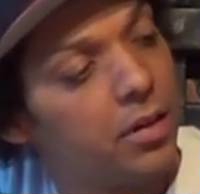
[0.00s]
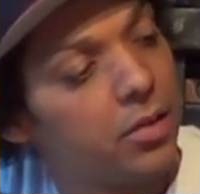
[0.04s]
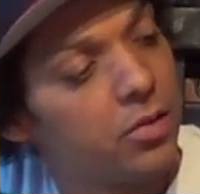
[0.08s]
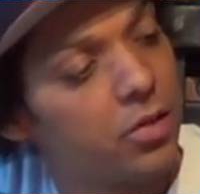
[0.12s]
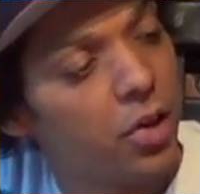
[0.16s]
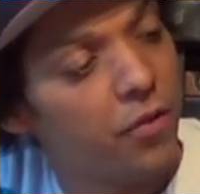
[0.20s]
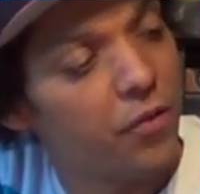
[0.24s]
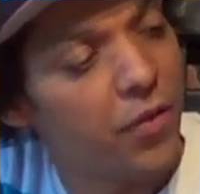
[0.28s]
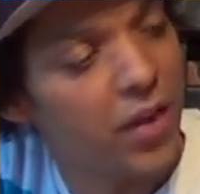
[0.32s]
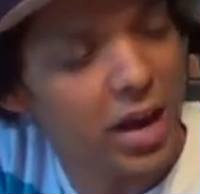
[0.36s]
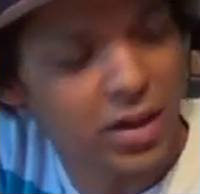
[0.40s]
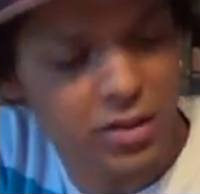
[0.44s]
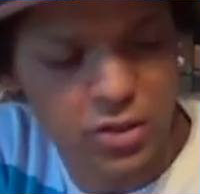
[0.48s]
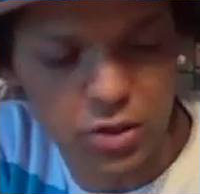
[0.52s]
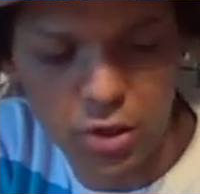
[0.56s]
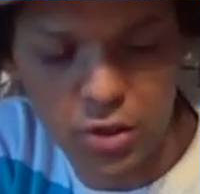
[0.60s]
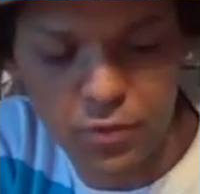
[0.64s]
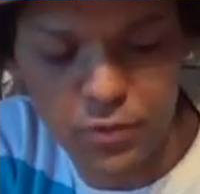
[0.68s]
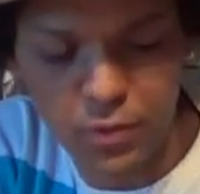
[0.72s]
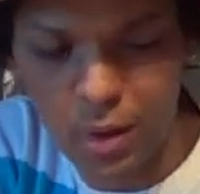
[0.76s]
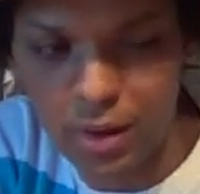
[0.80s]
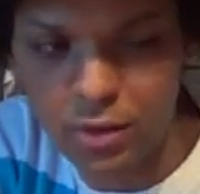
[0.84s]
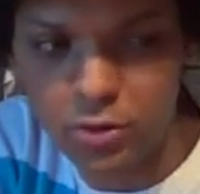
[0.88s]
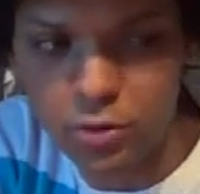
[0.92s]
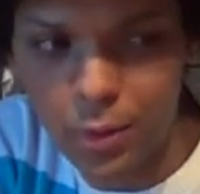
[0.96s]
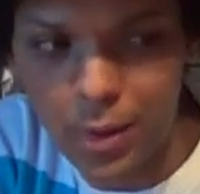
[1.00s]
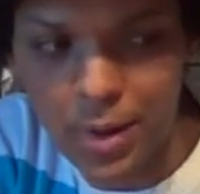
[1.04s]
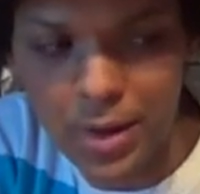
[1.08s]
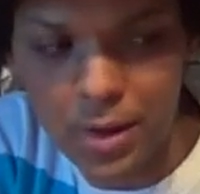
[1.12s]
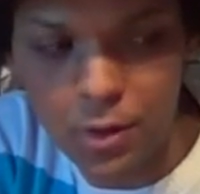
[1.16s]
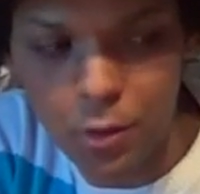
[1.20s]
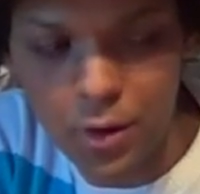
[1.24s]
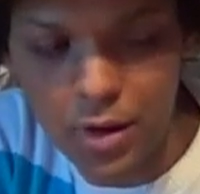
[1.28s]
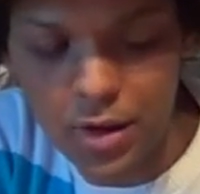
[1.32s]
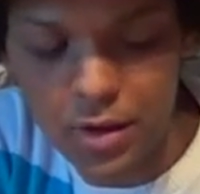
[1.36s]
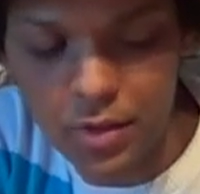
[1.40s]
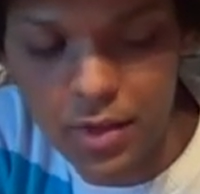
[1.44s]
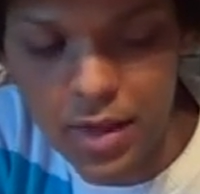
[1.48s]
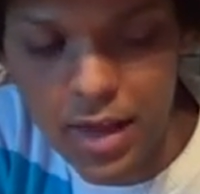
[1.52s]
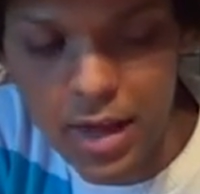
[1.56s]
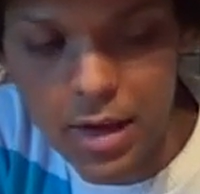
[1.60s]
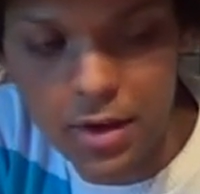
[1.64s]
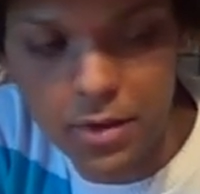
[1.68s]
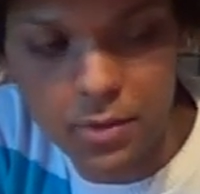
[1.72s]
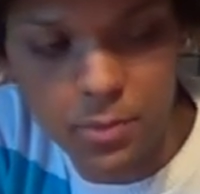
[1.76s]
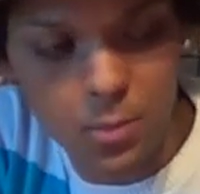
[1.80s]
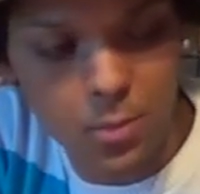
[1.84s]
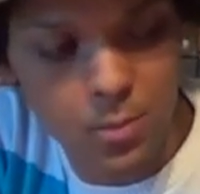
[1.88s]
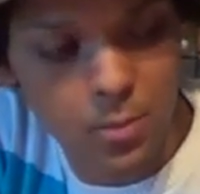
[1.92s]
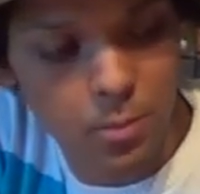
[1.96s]
so I think I actually got it for like 20 quid in the
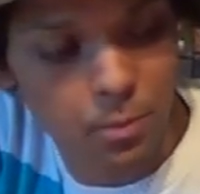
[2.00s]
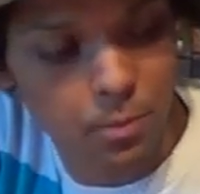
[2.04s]
end.